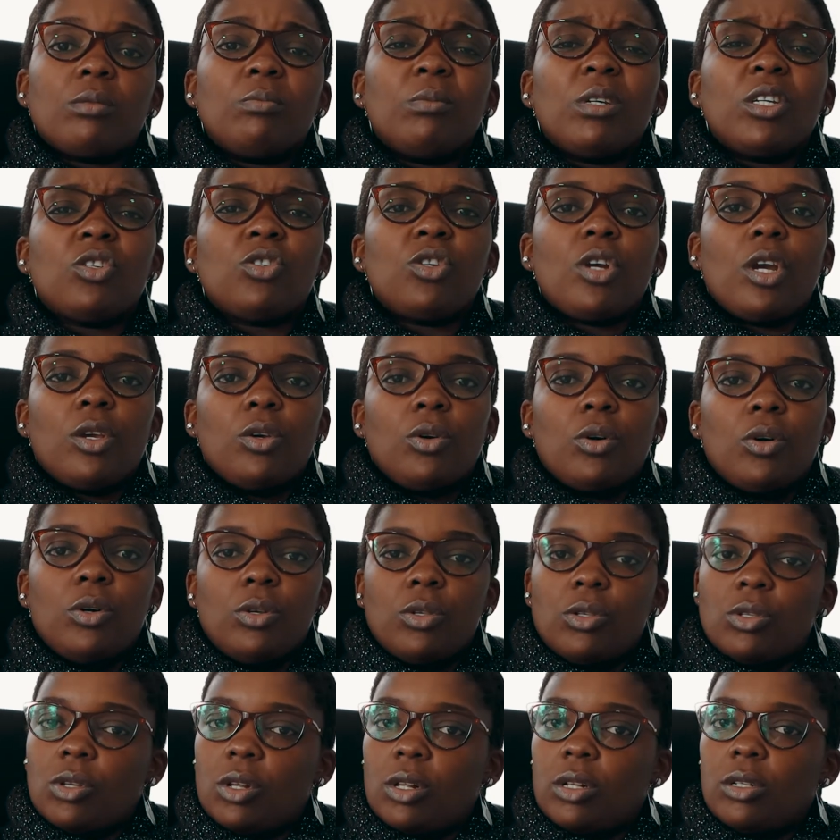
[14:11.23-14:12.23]
make sure you
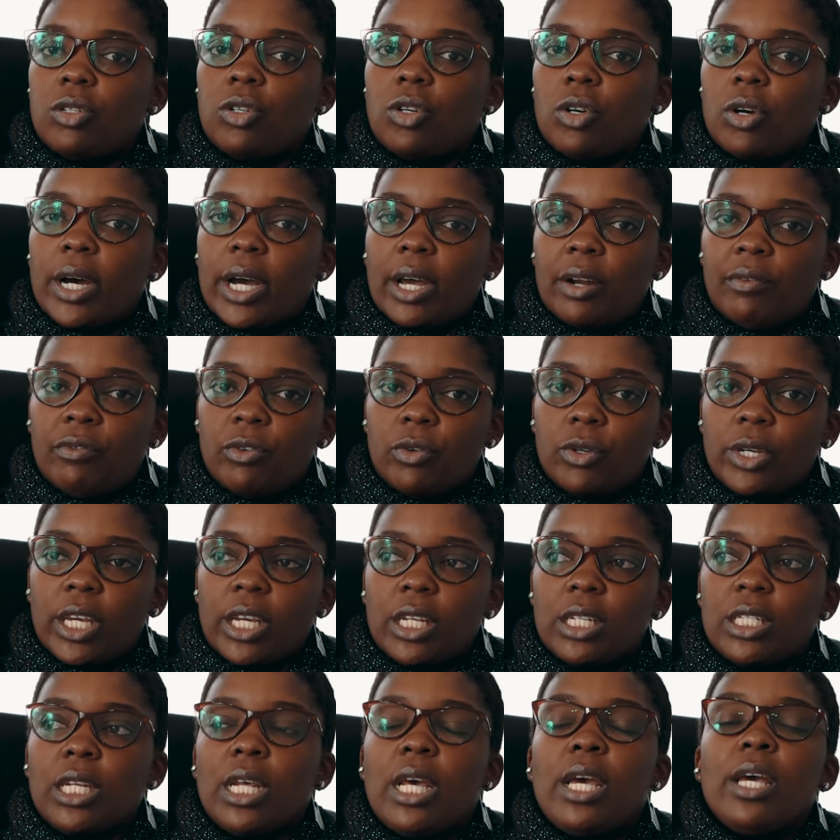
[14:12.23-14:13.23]
consult your
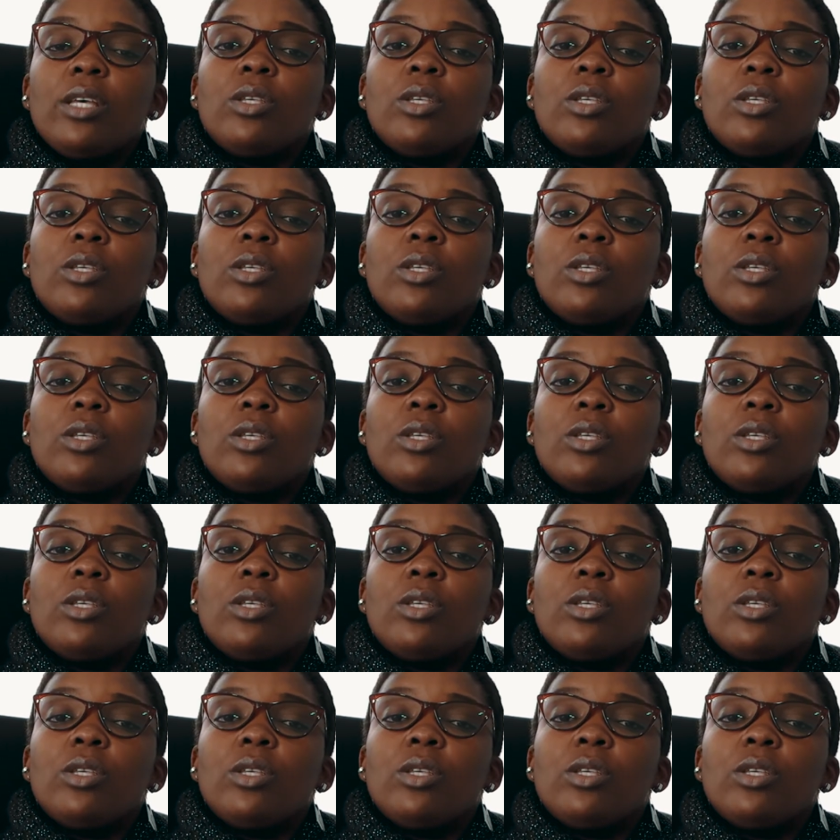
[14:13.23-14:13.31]
advocate